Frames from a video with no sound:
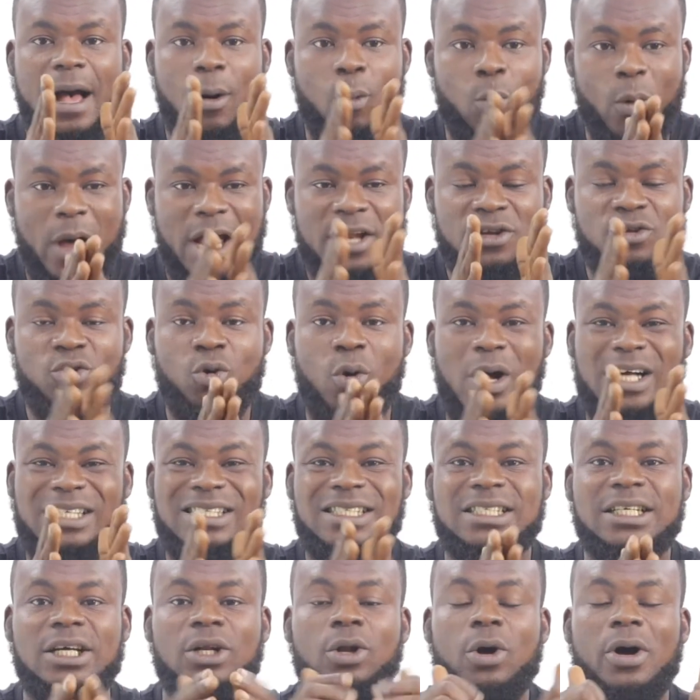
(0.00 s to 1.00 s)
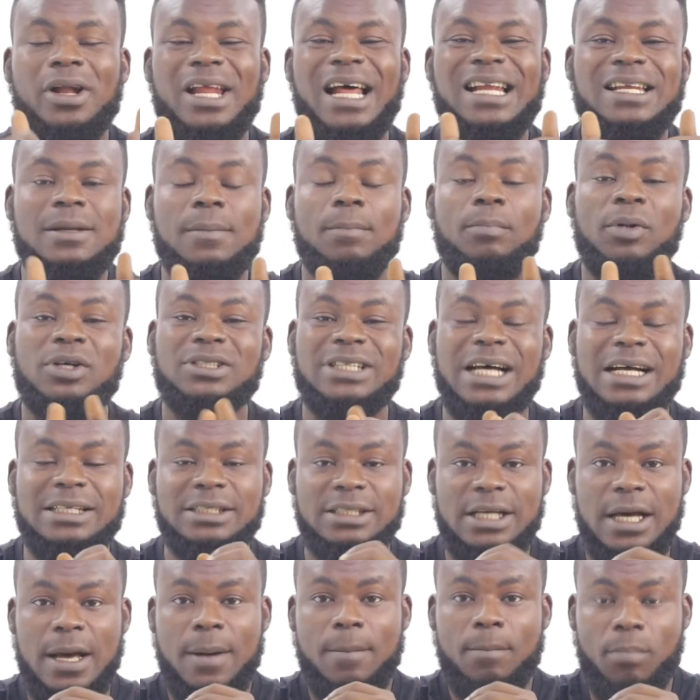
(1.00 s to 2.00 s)
when you are still on an
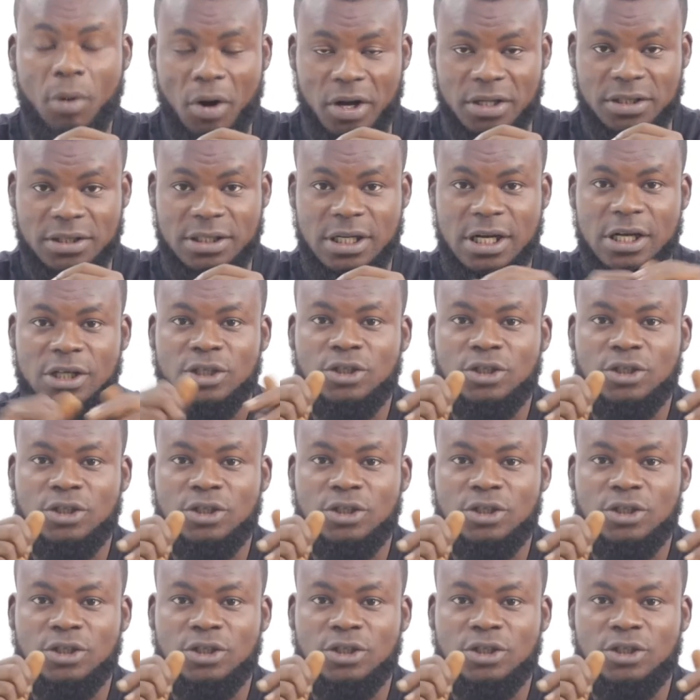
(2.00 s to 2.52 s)
important point.